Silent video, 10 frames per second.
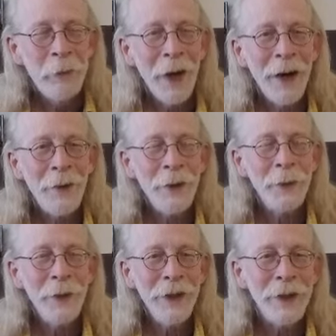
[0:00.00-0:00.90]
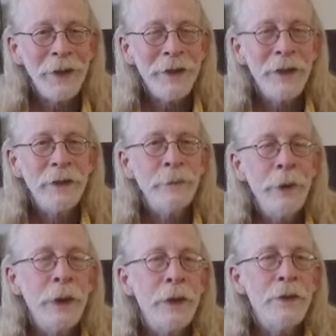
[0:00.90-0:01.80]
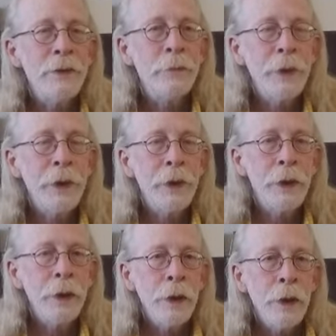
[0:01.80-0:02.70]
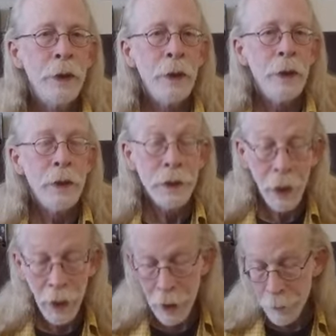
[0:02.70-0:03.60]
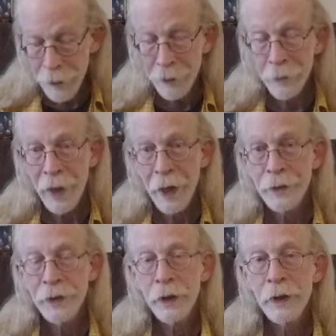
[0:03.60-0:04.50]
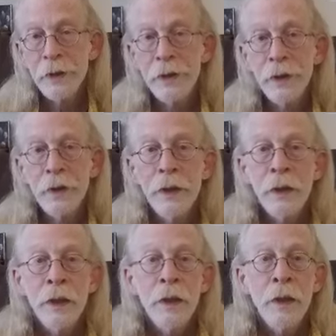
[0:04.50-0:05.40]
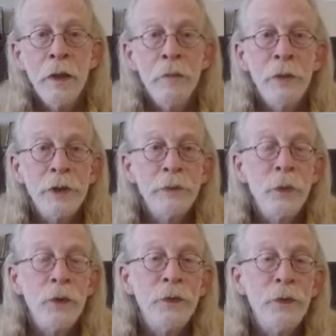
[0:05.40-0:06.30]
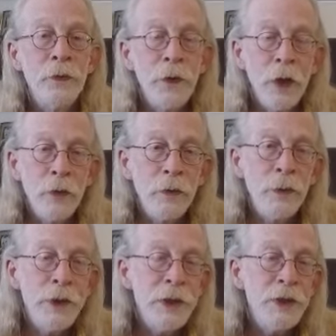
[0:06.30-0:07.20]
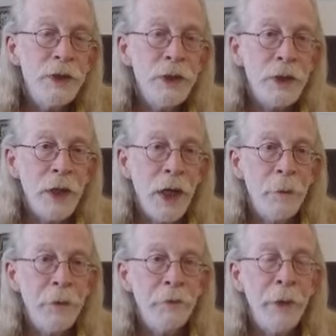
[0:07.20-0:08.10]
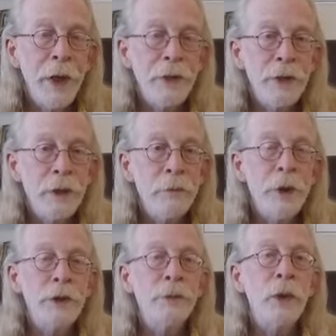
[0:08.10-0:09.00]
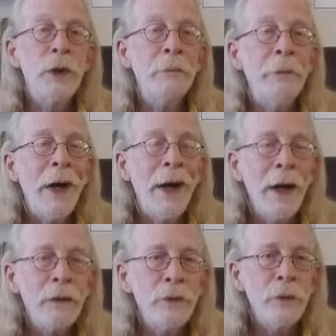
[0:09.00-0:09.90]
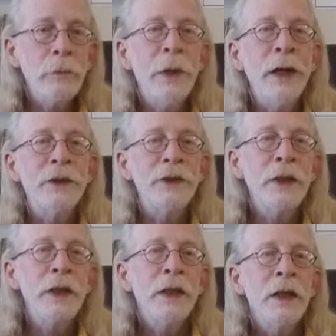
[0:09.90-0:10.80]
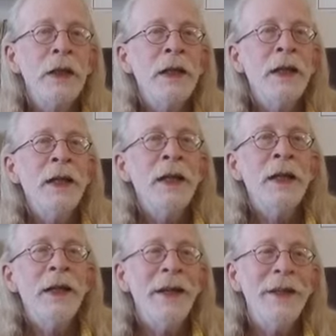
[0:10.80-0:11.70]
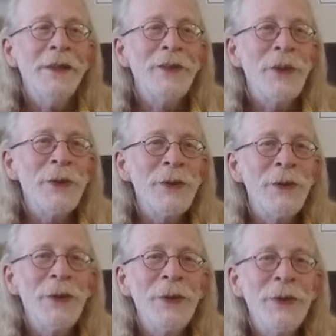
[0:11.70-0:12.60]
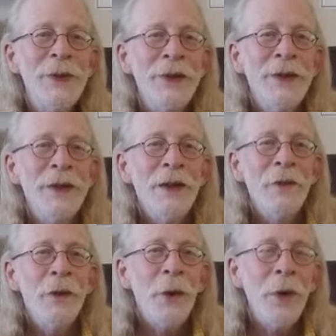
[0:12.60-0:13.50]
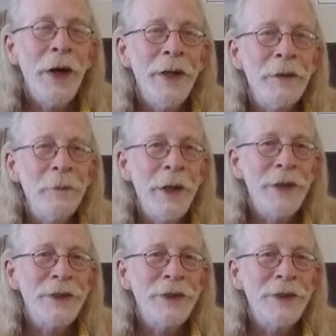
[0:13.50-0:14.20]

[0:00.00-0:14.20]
power with as being the superior type of magic. It's the much more far-reaching type of magic, the much more impactful magic, and it's also the quiet magic.